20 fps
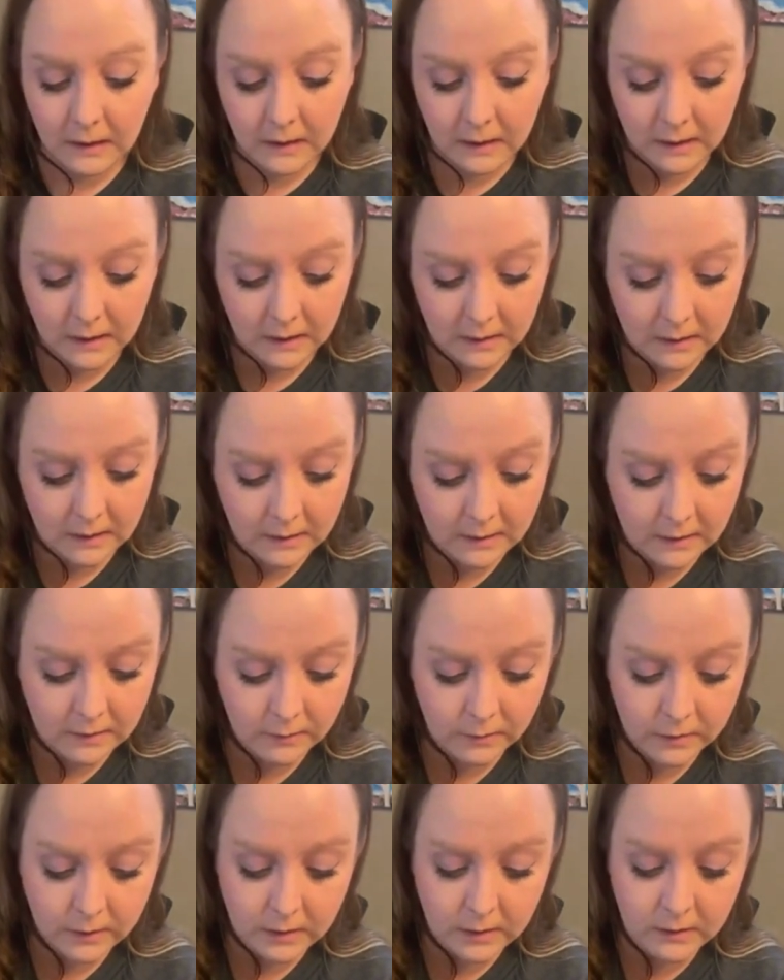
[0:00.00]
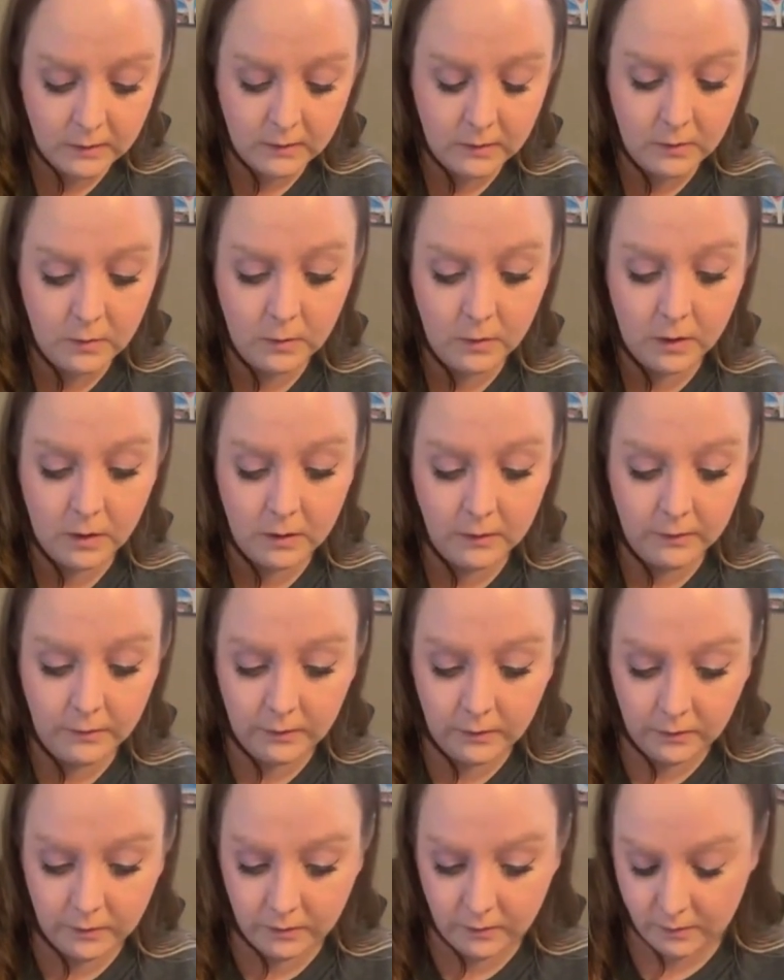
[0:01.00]
And we're gonna do our
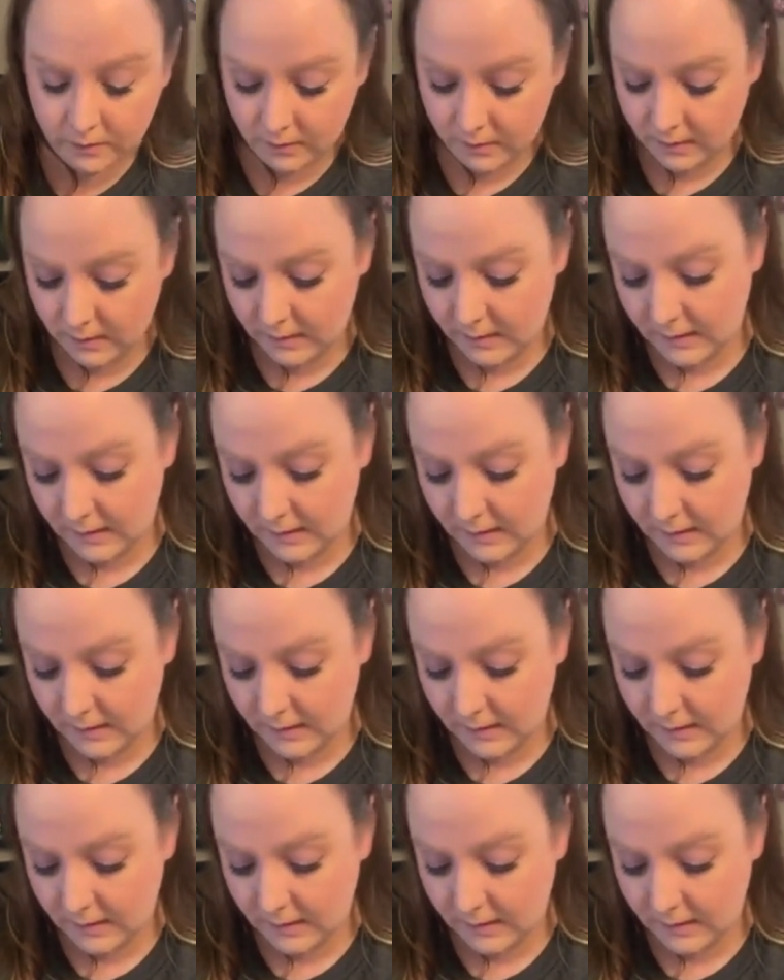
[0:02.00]
little,